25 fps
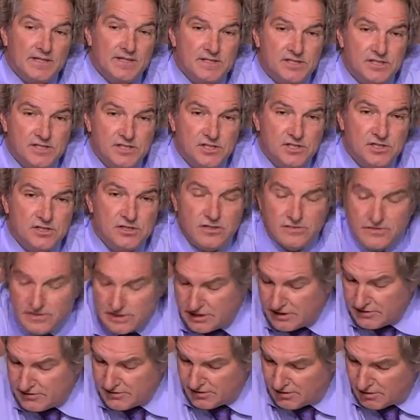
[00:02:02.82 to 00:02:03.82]
a decision of the
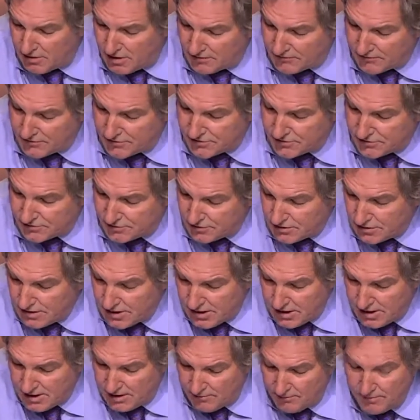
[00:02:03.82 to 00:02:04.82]
hearing officer
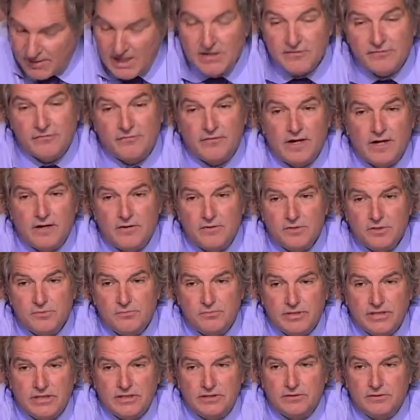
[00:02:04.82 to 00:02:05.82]
may file an
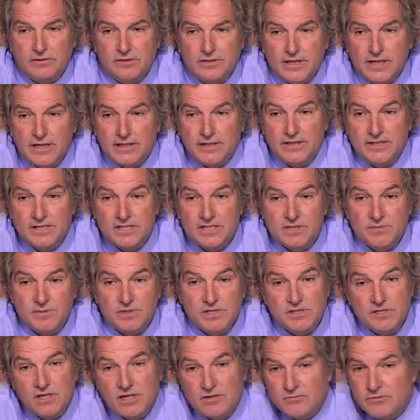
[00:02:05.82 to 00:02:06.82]
appeal, and that needs to be
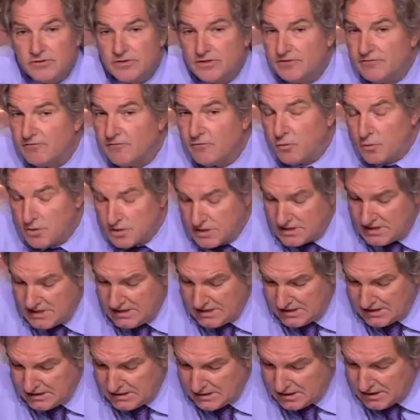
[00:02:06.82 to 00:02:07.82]
done within
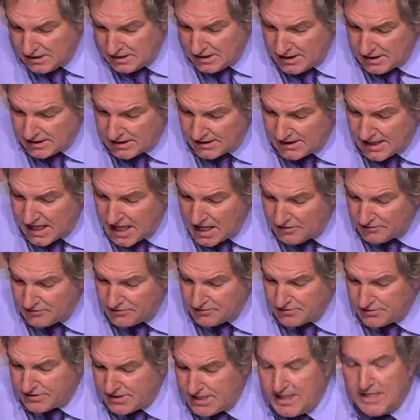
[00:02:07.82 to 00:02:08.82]
14
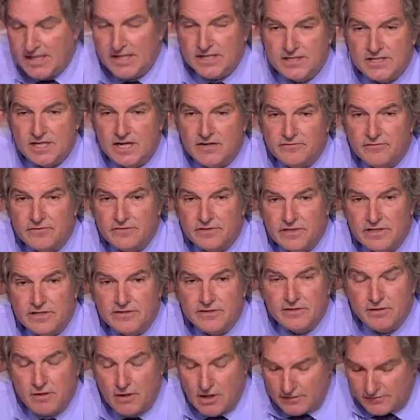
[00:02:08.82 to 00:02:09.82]
calendar days after the
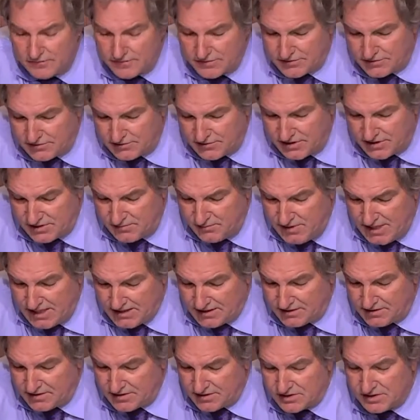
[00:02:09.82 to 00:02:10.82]
hearing officer has made
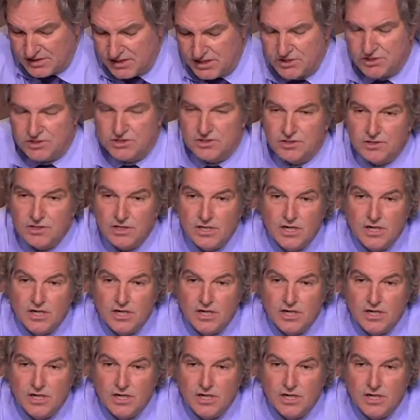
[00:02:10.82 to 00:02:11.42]
a decision.